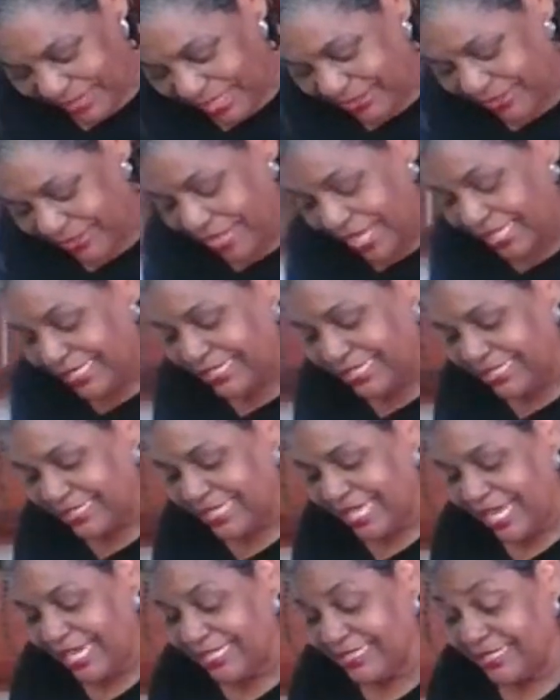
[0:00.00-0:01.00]
So that's the
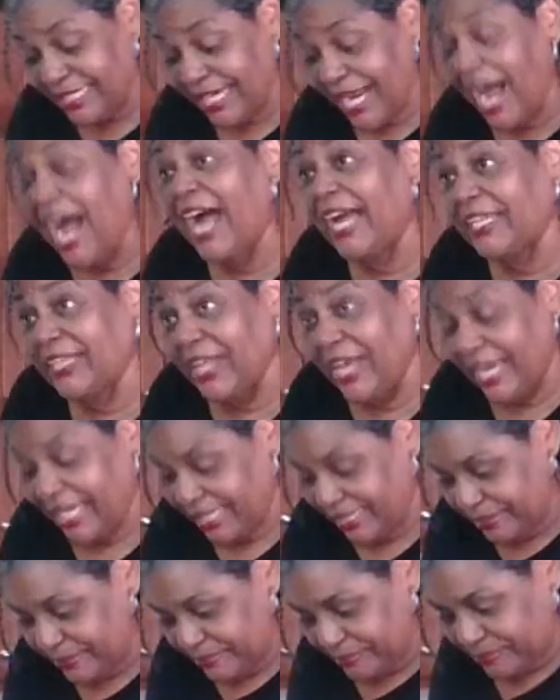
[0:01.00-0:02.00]
size that I like.
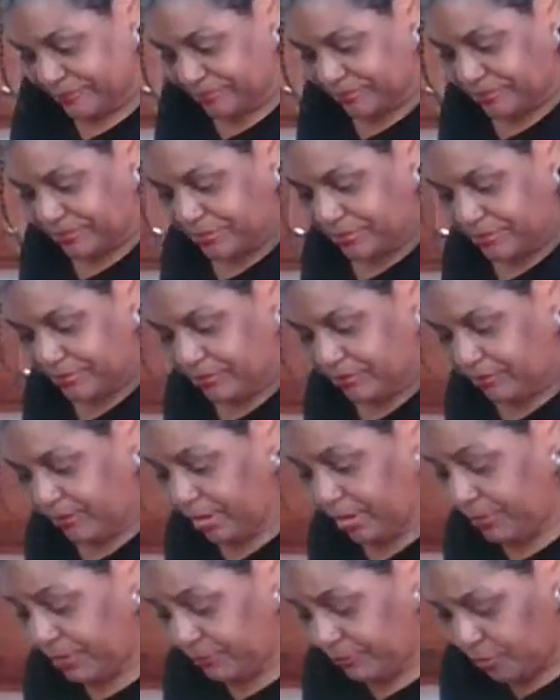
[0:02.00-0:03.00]

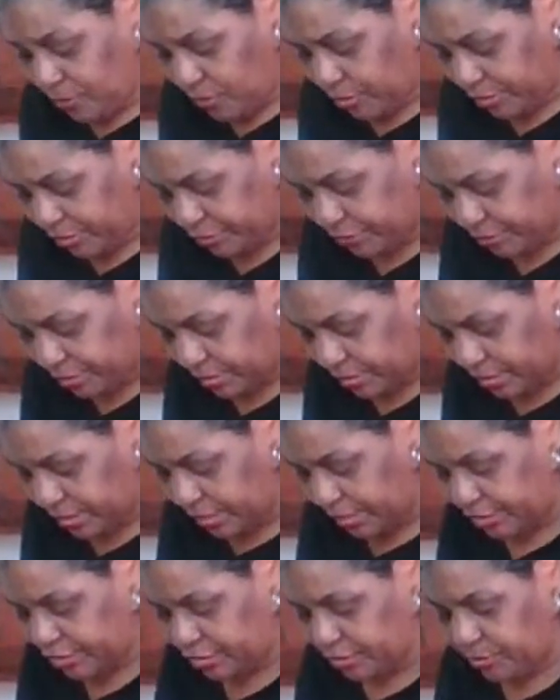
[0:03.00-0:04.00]
But of course, you can
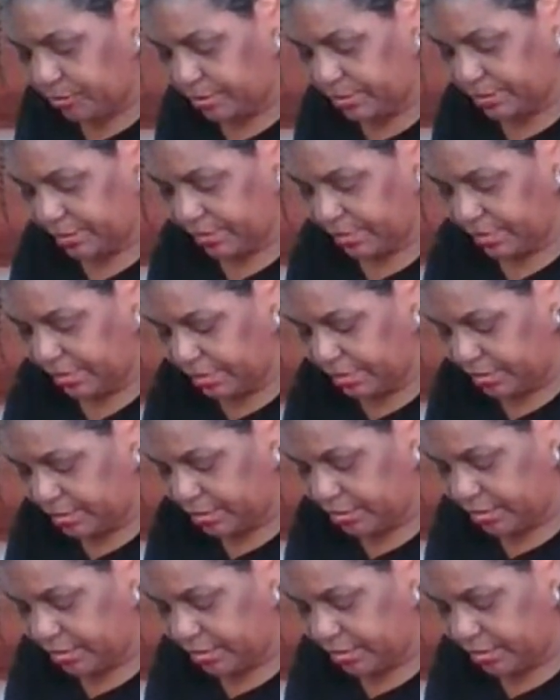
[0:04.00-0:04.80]
cut yours to any,